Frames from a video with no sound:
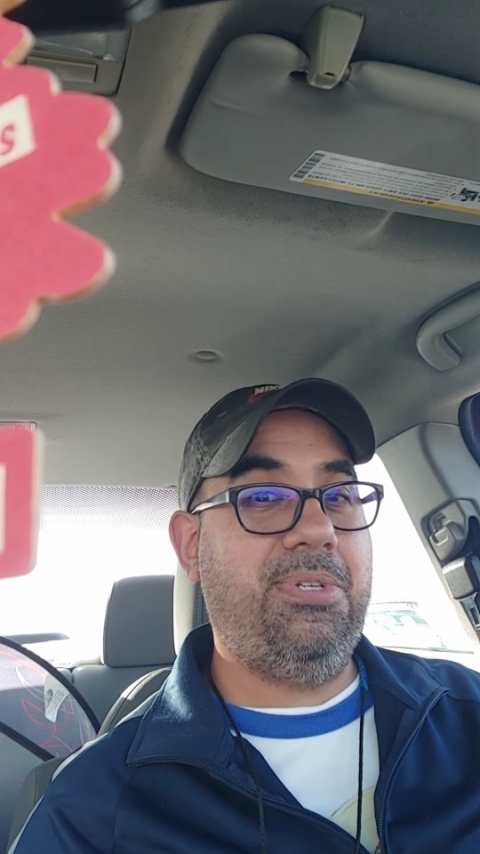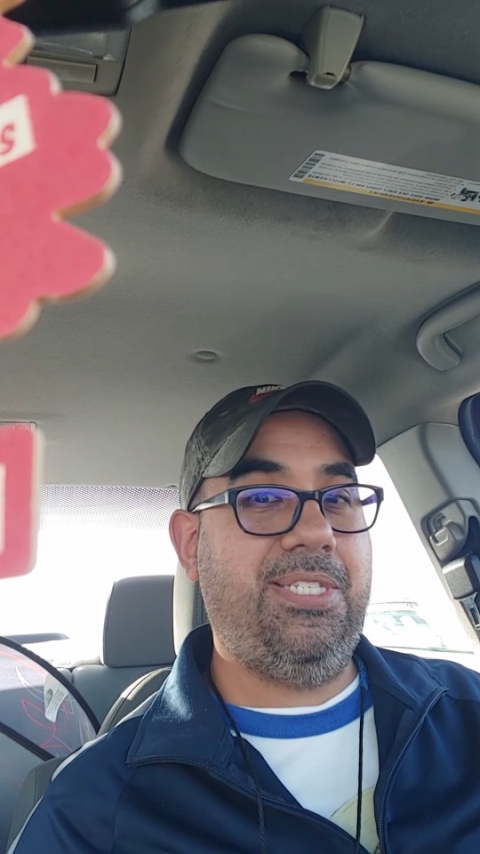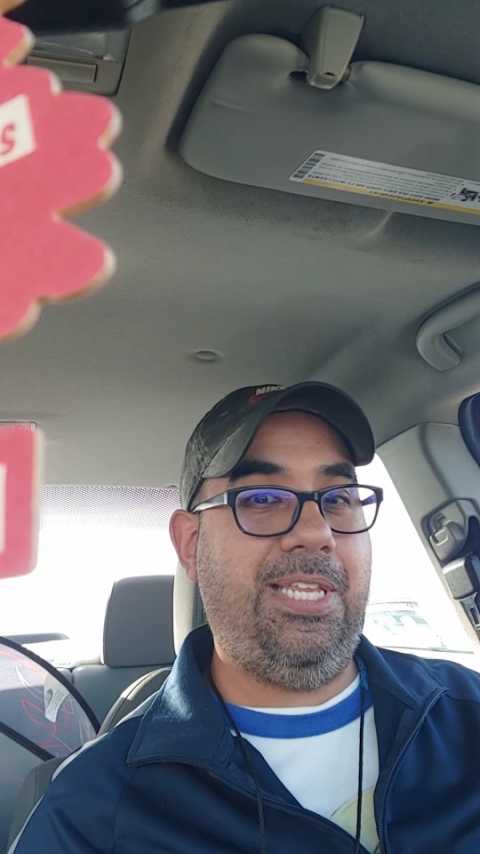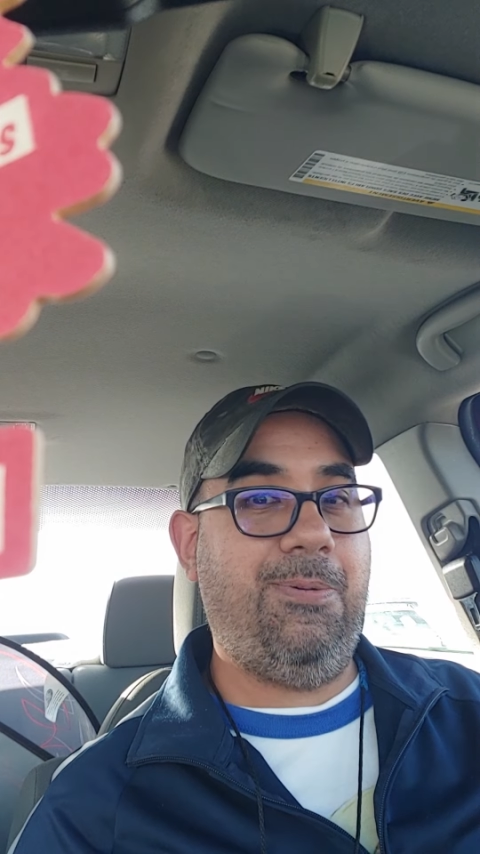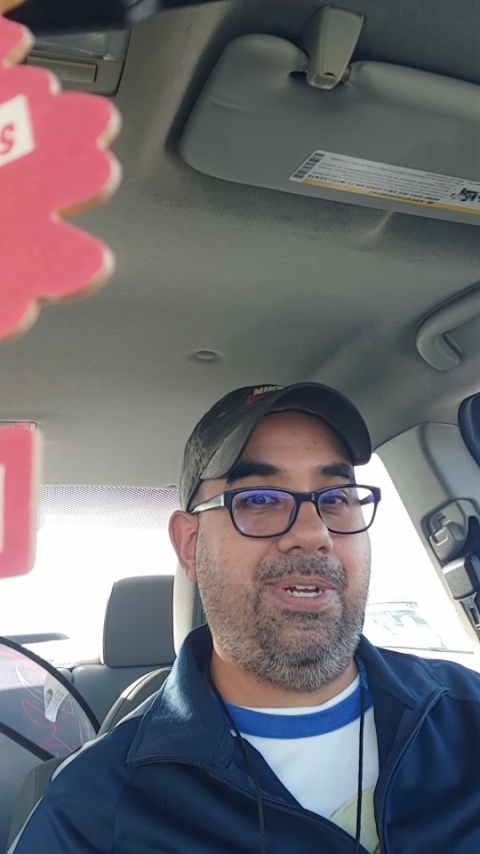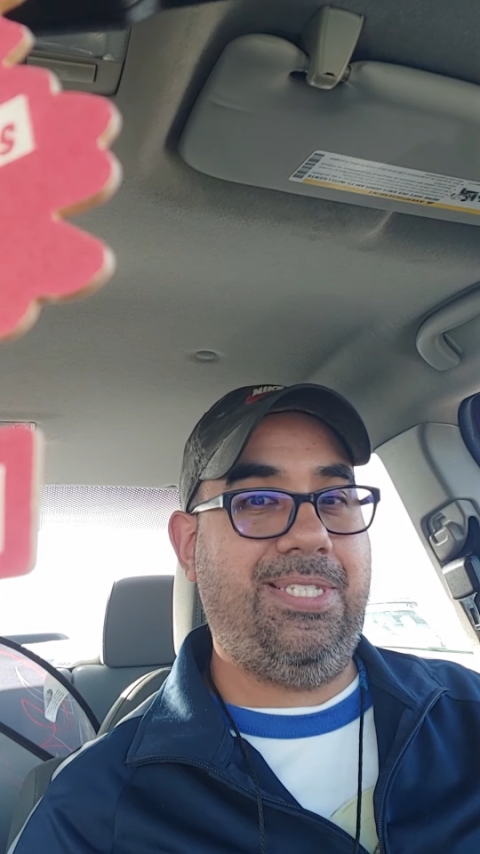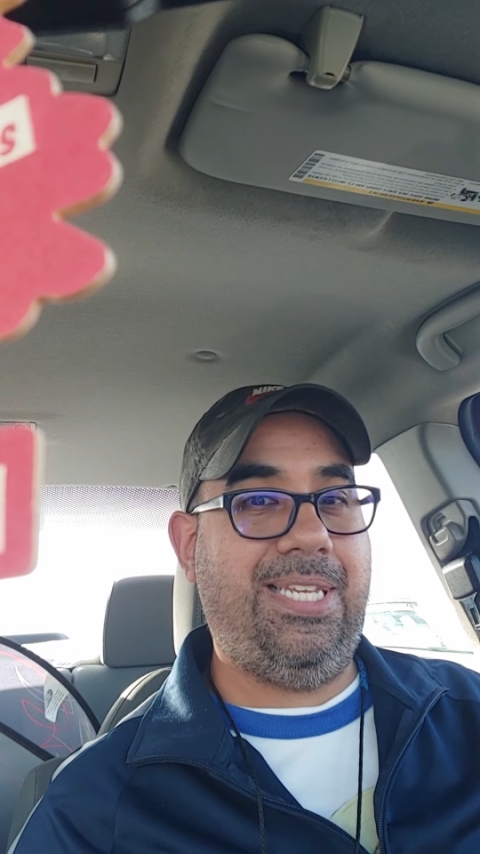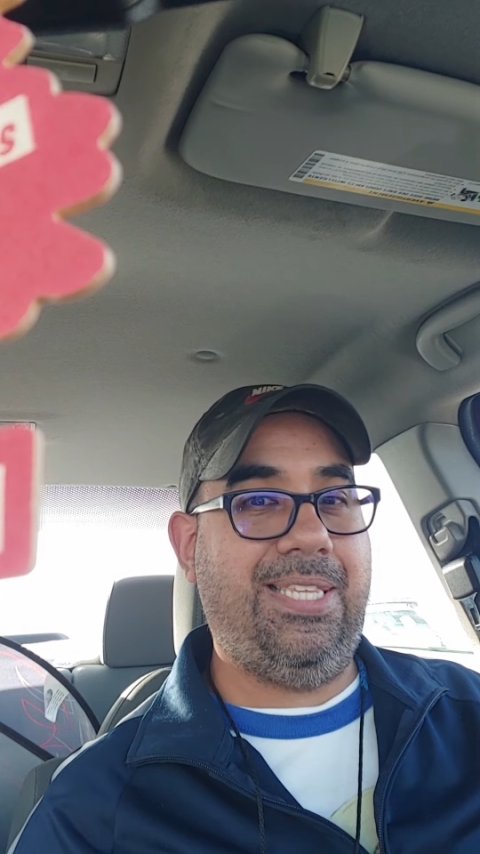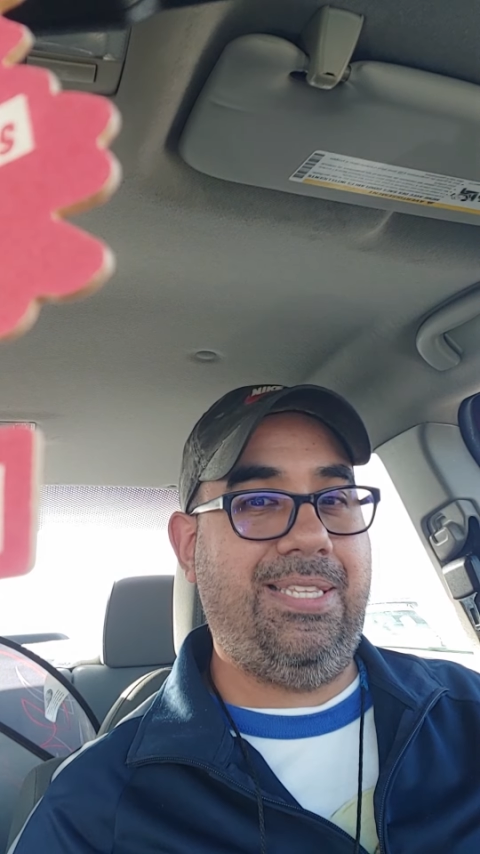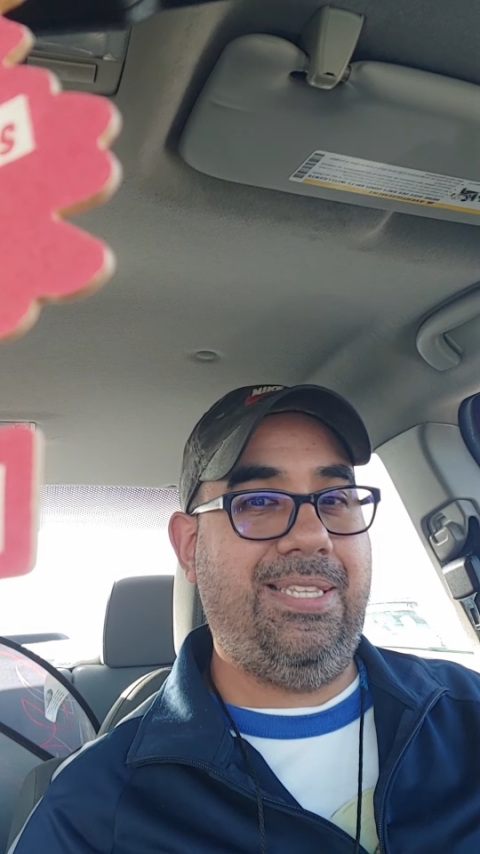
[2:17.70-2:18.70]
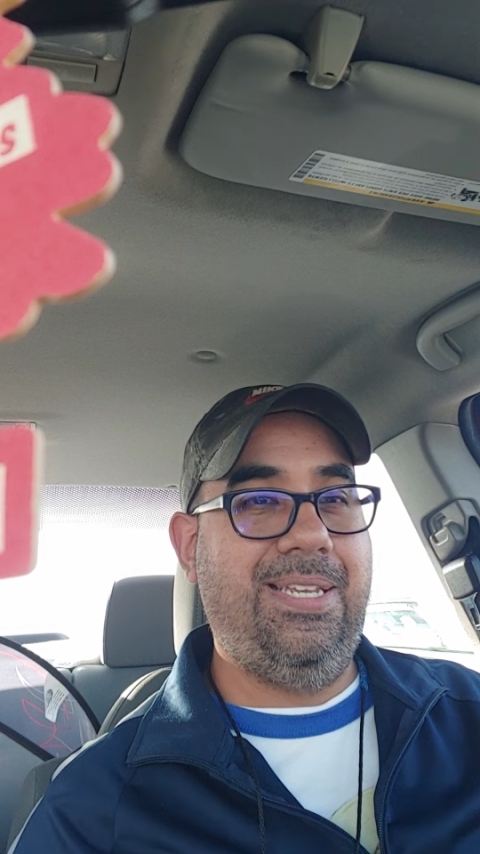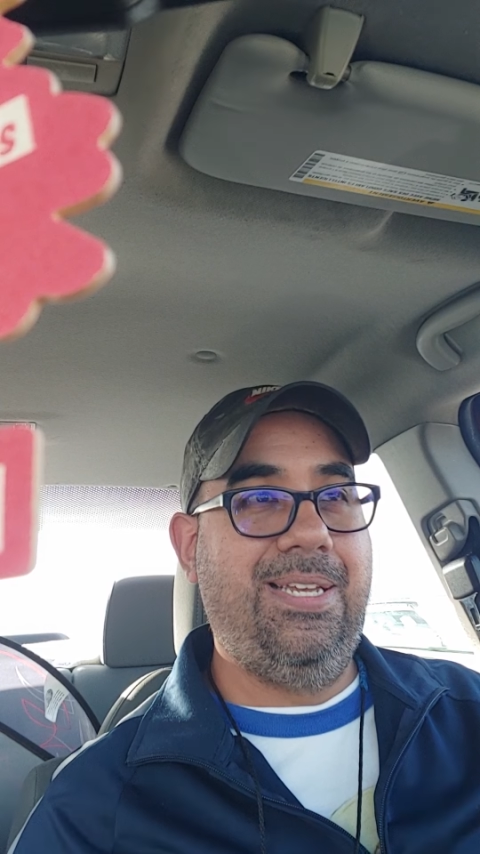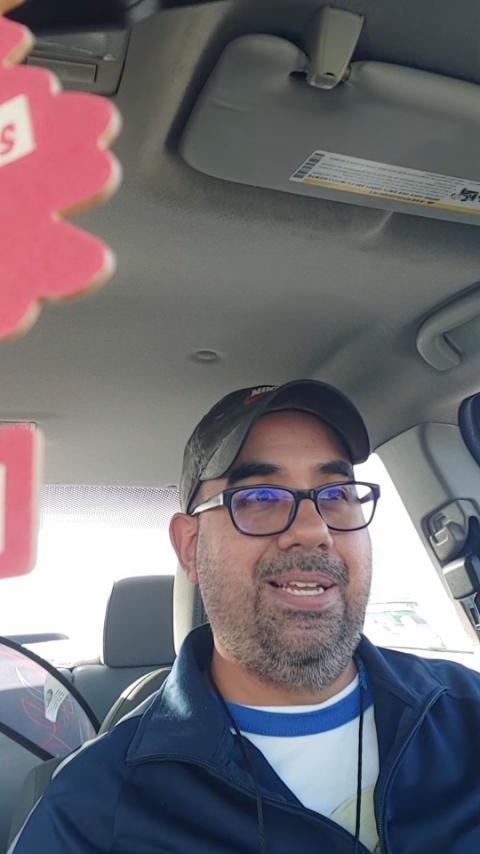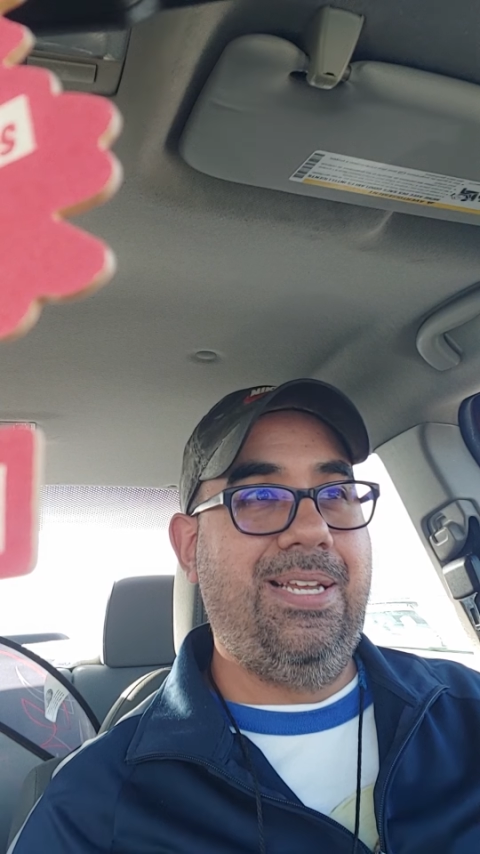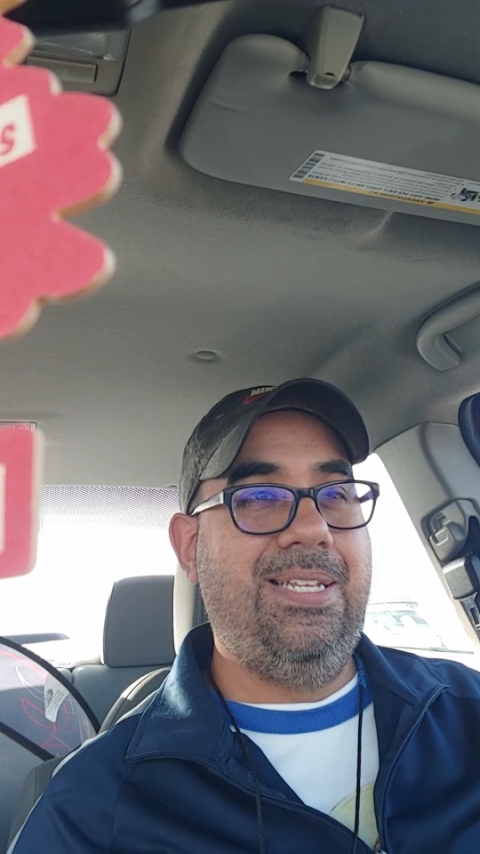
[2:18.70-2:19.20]
because they didn't want to take the
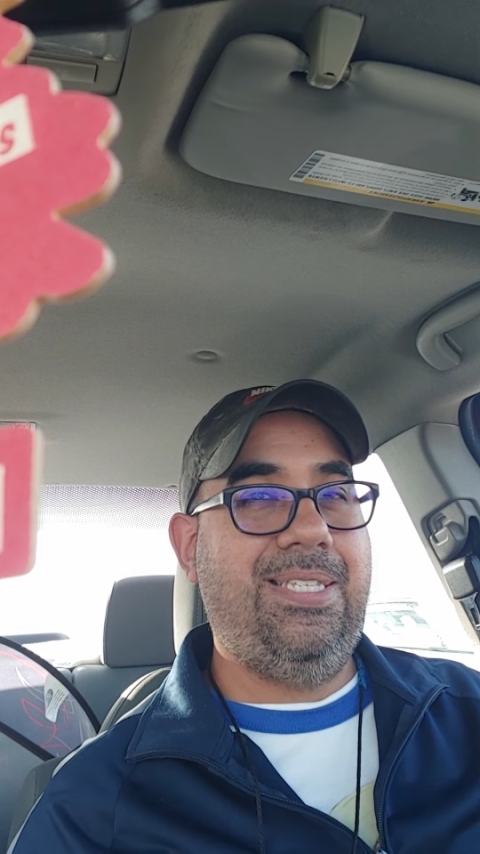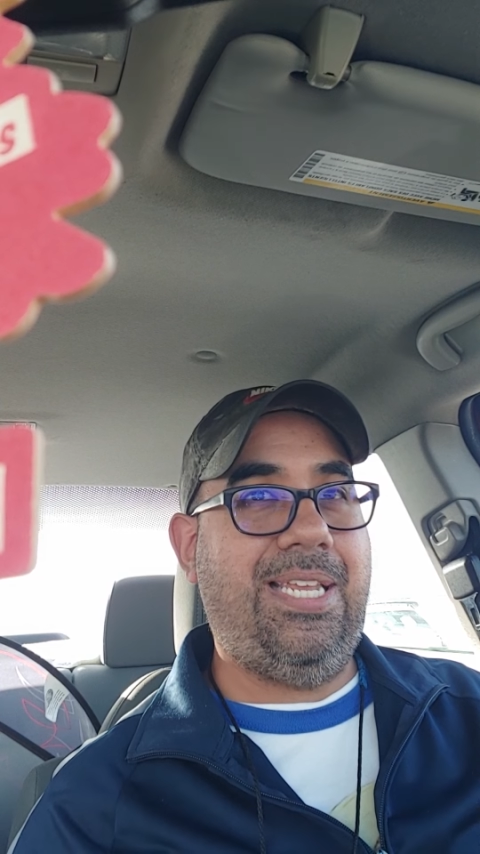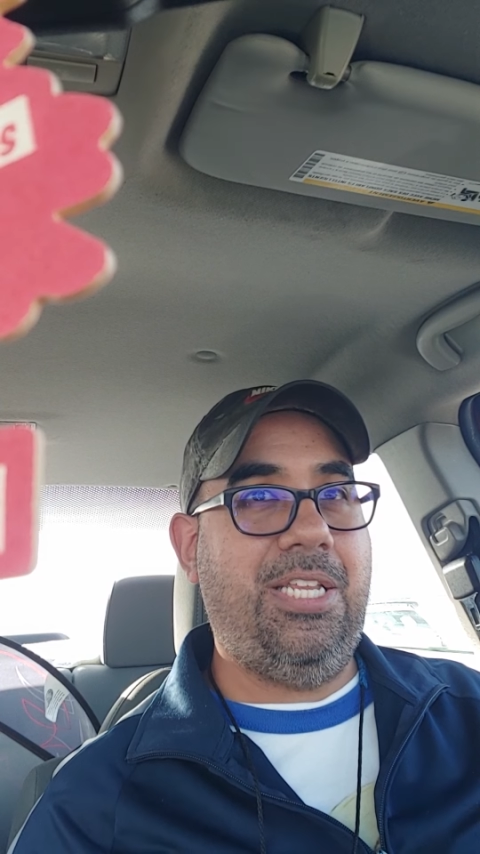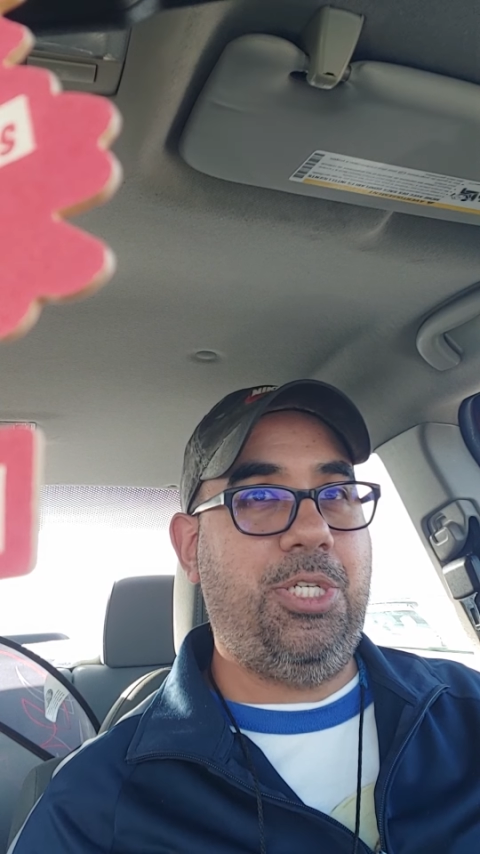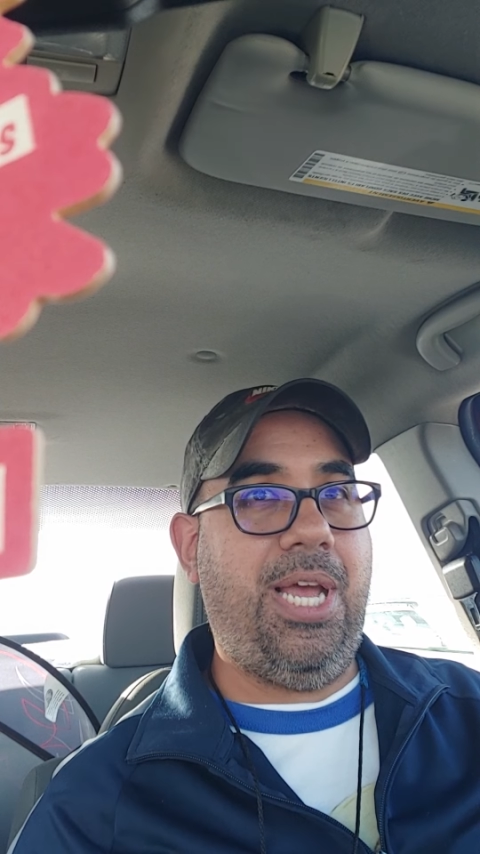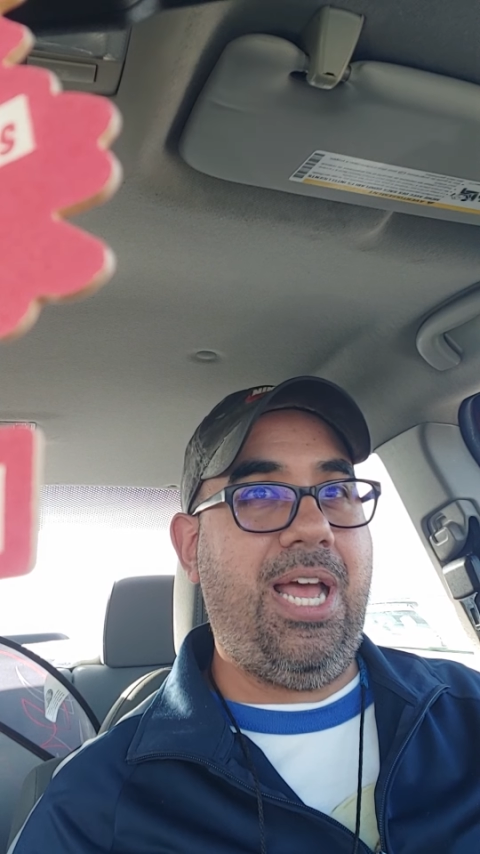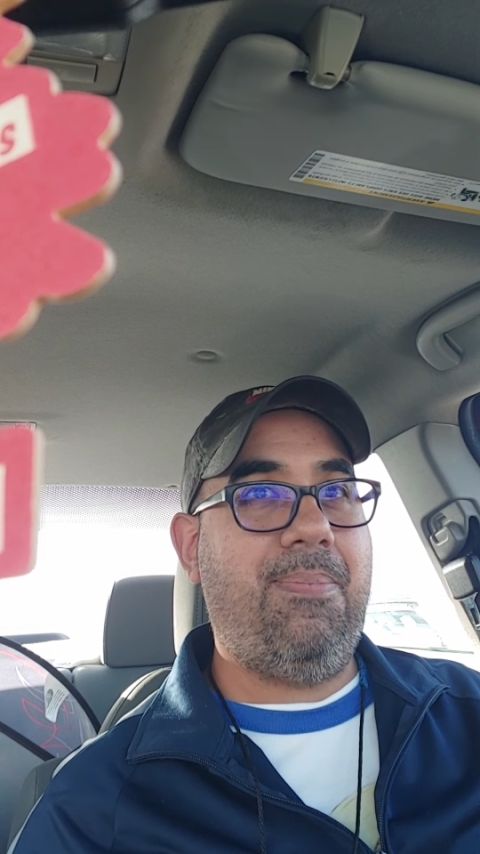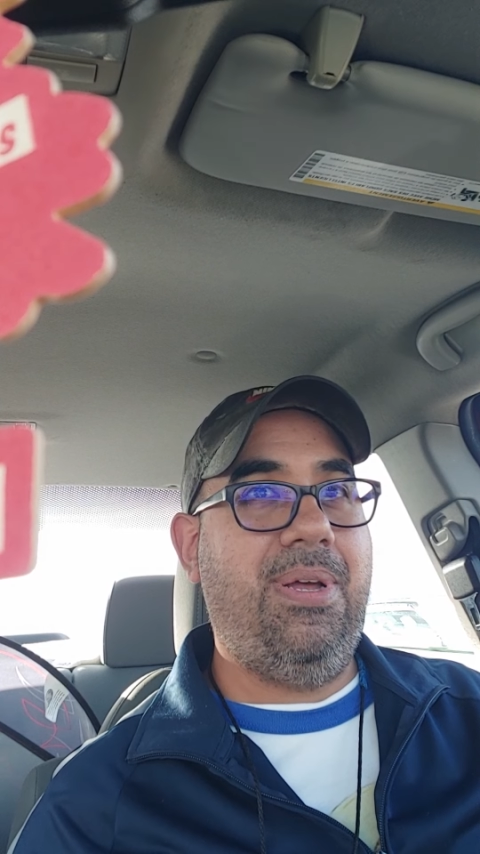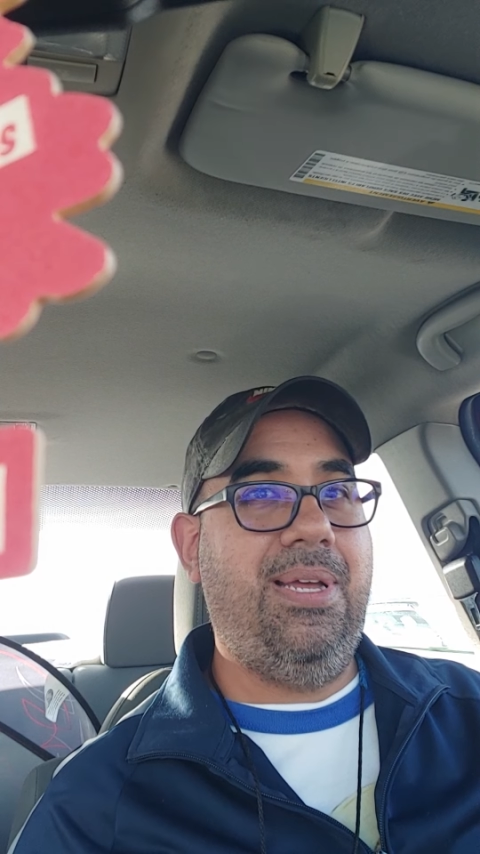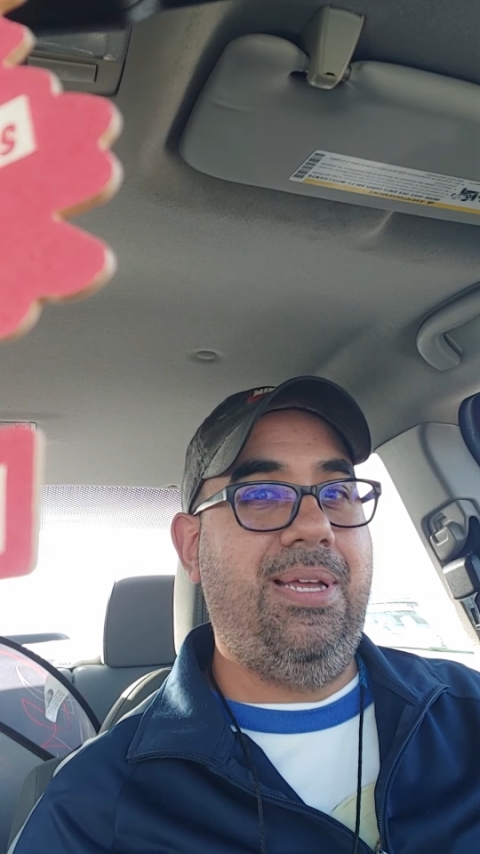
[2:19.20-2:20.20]
take the jab